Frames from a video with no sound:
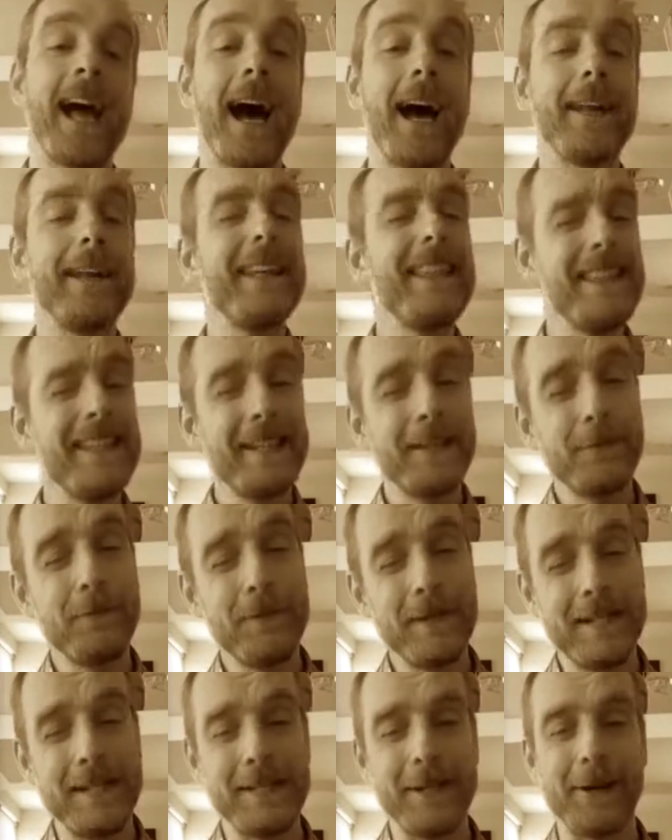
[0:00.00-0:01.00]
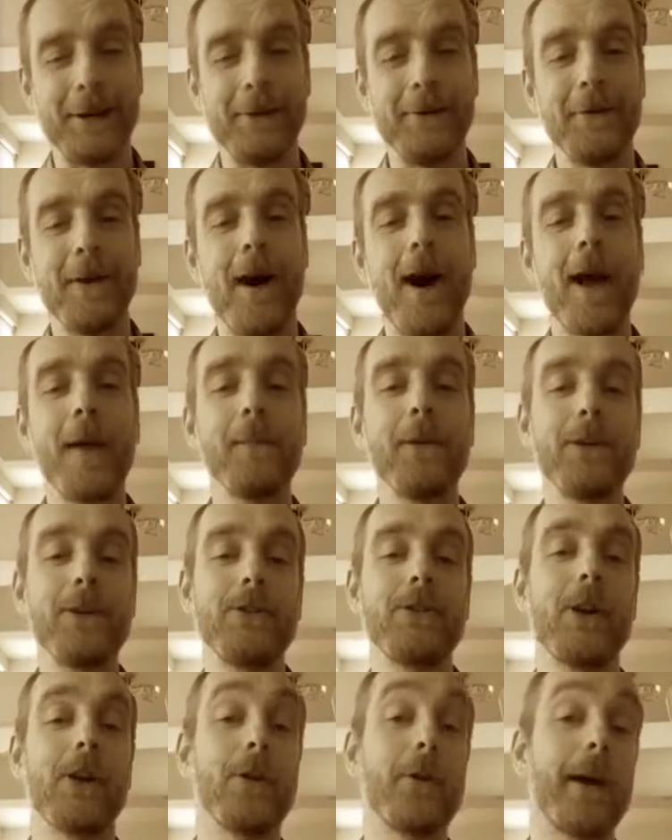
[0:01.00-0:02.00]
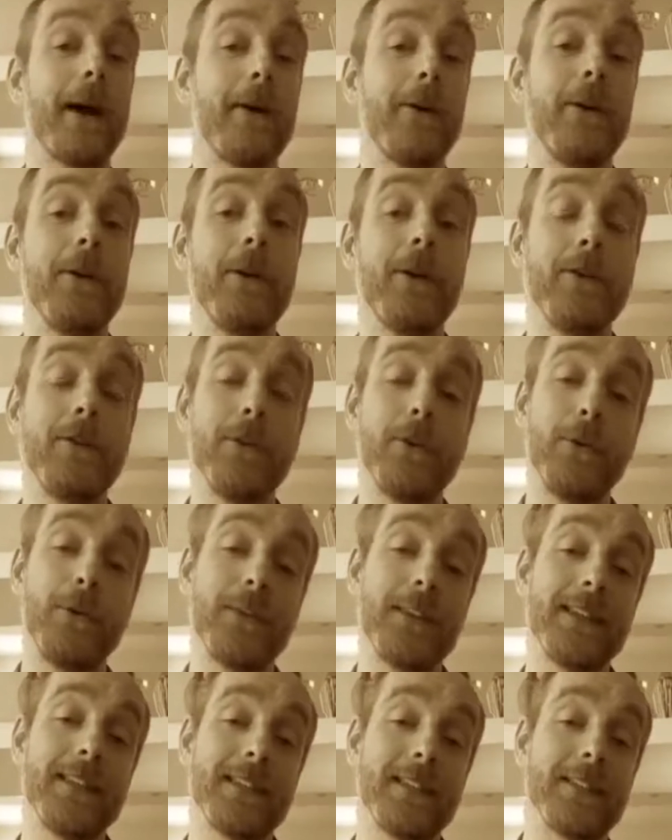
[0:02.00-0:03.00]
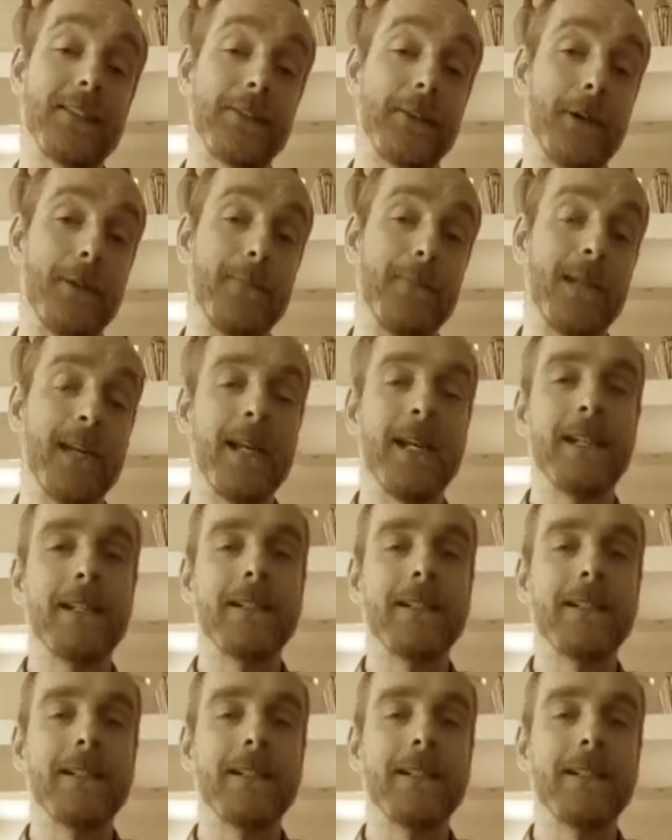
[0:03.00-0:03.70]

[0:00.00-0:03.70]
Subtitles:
and in this video I'm going to show you how you can use this system